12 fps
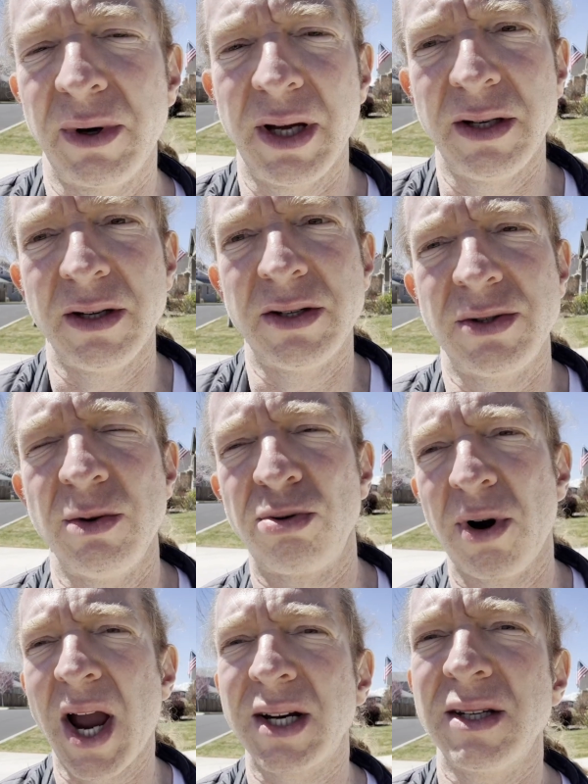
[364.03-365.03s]
right? It's through
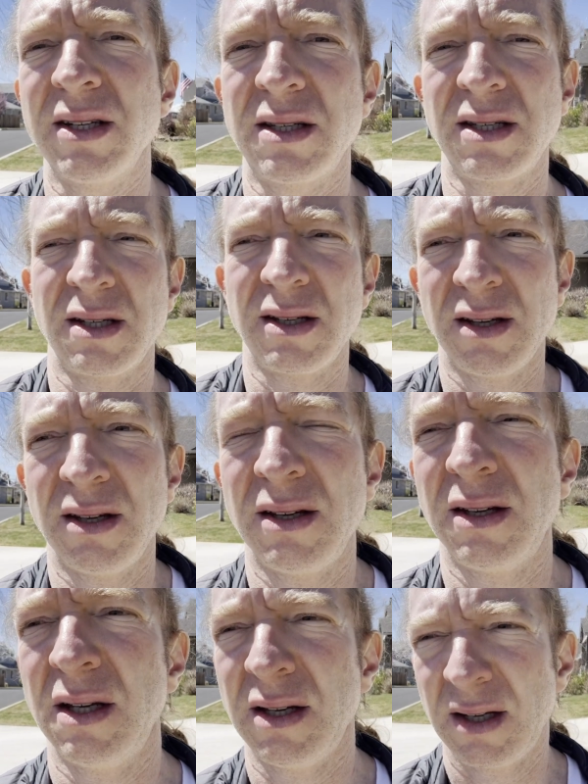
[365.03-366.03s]
practice,
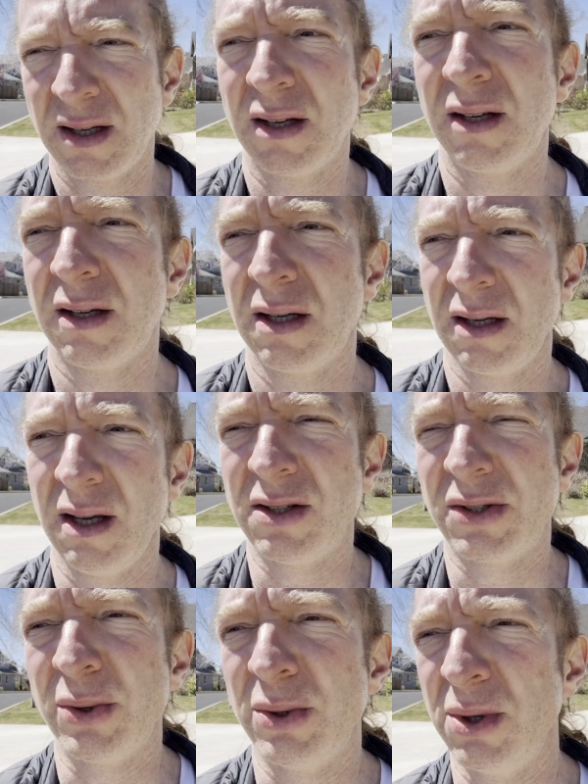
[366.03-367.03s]
it's
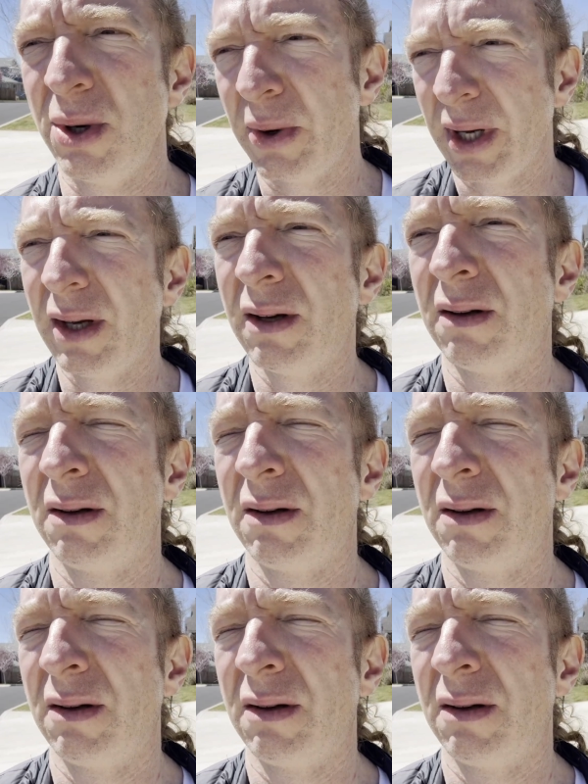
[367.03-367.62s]
through doing.